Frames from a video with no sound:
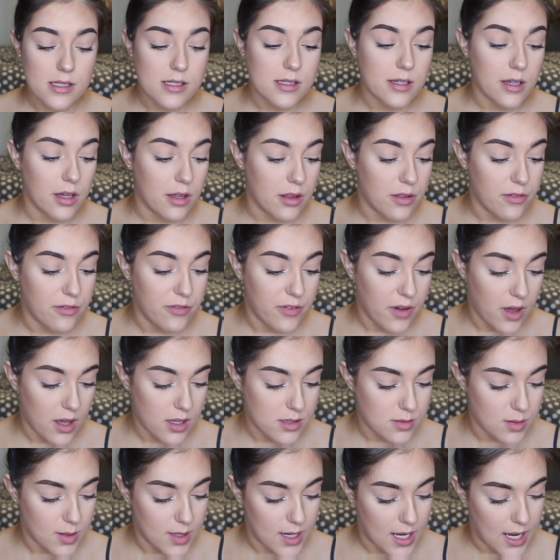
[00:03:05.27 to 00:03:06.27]
So the
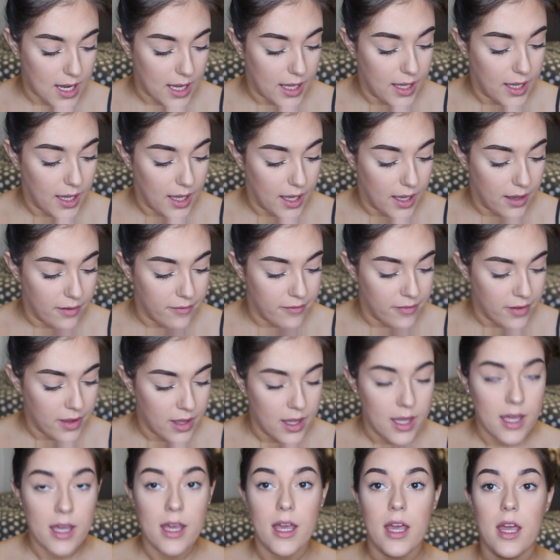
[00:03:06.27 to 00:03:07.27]
first one I have
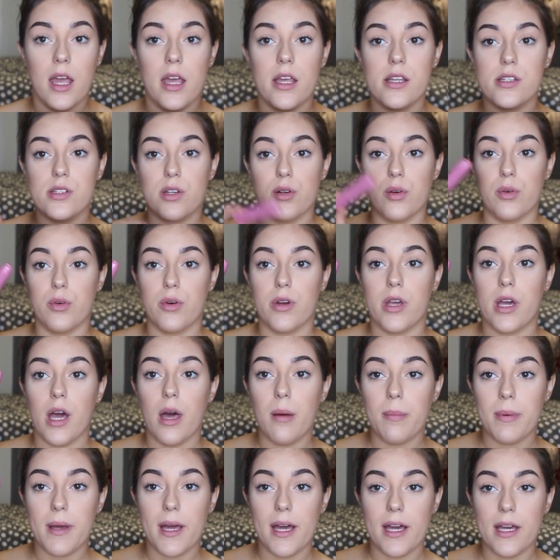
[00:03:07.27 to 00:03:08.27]
is called
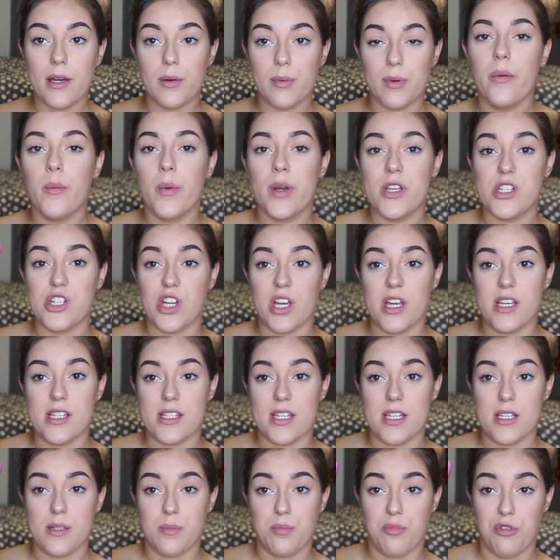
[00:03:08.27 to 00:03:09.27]
Cupcake, which is
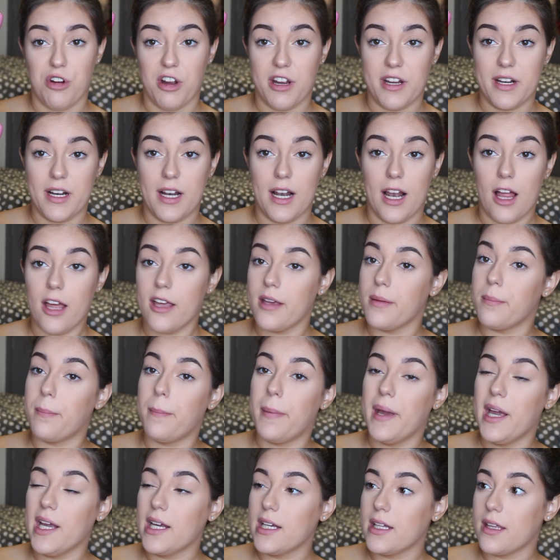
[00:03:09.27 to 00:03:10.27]
this bright light
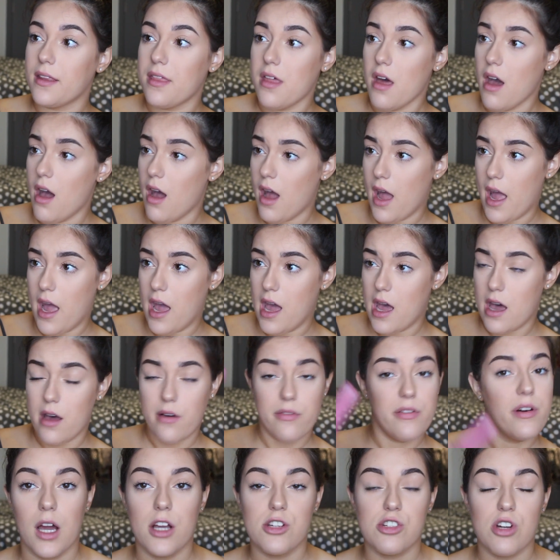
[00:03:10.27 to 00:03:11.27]
pink that I
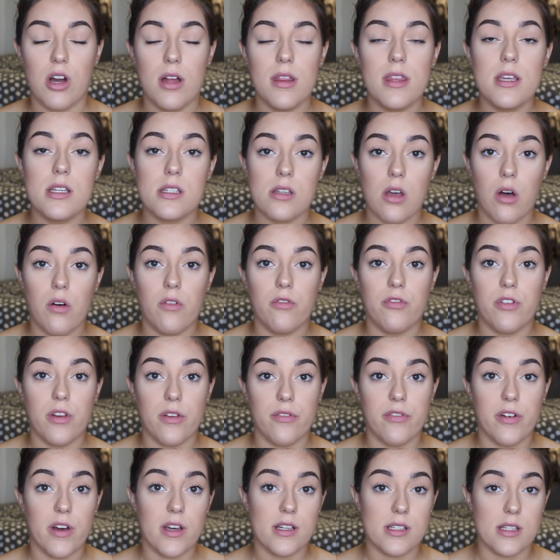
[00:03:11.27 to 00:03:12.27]
have. I tried this on for
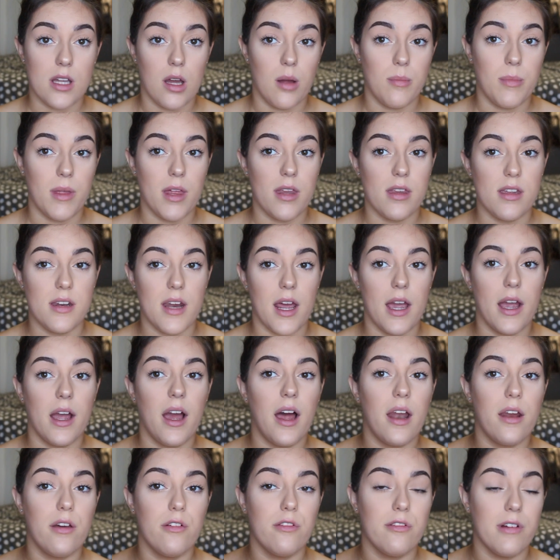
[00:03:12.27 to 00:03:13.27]
the first time the other day
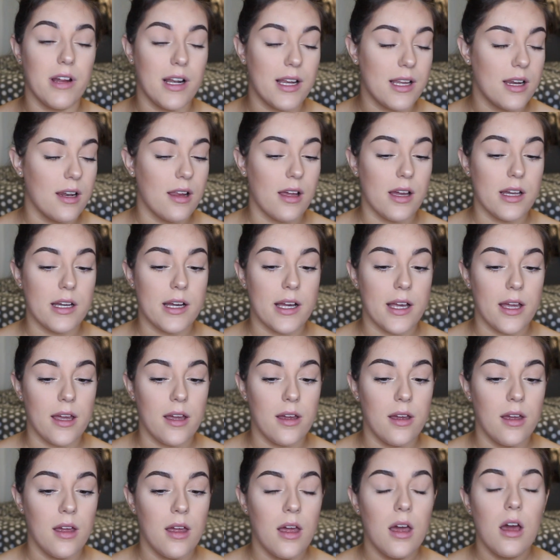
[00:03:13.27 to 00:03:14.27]
and I really like
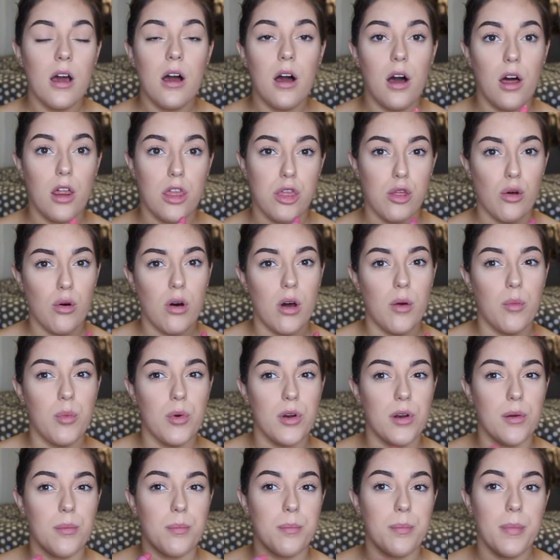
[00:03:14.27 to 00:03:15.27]
it. I thought I
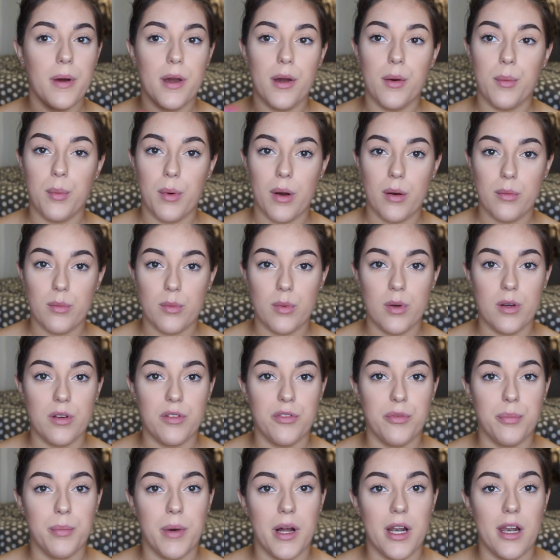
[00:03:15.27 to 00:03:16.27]
wouldn't, but it went
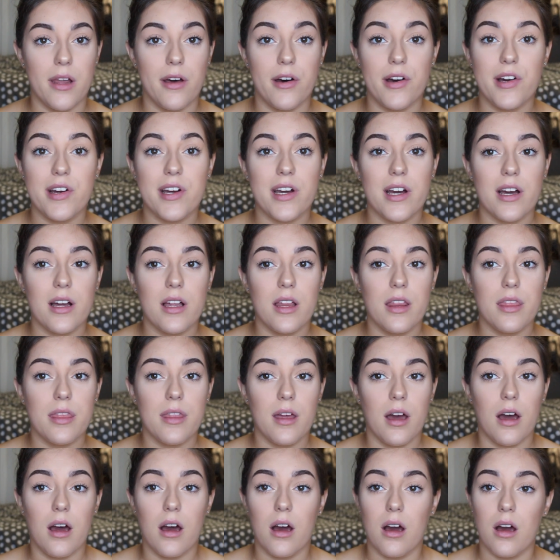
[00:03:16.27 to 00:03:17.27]
with my look
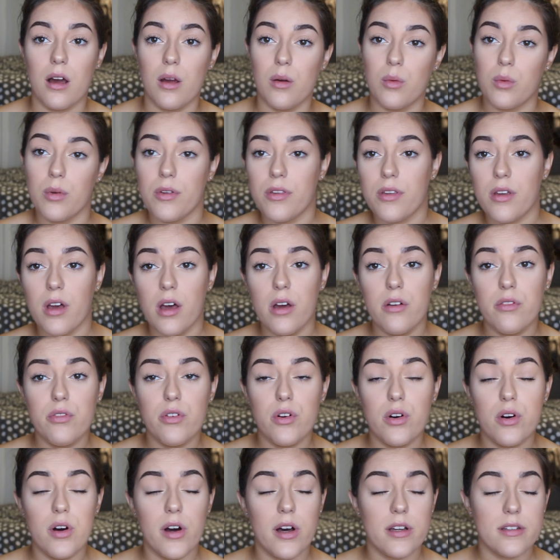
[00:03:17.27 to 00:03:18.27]
that I was going
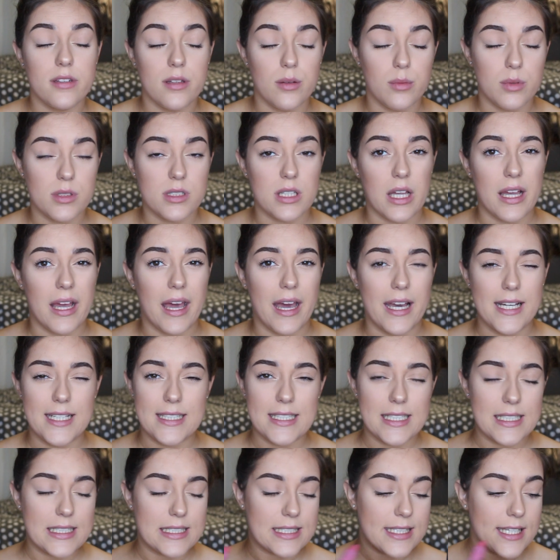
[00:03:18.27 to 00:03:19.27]
for, as it was like
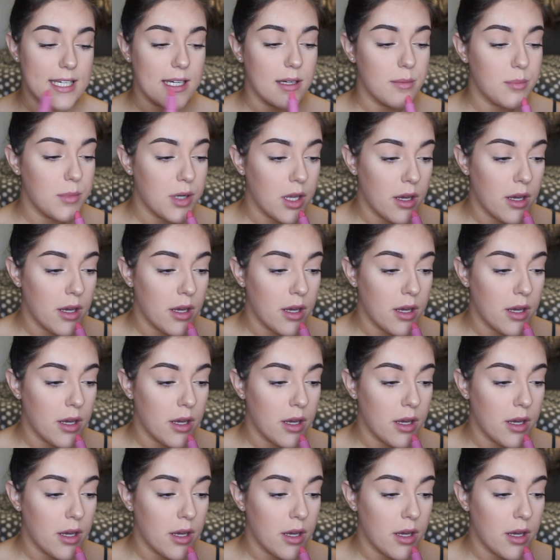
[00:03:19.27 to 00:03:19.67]
80s themed.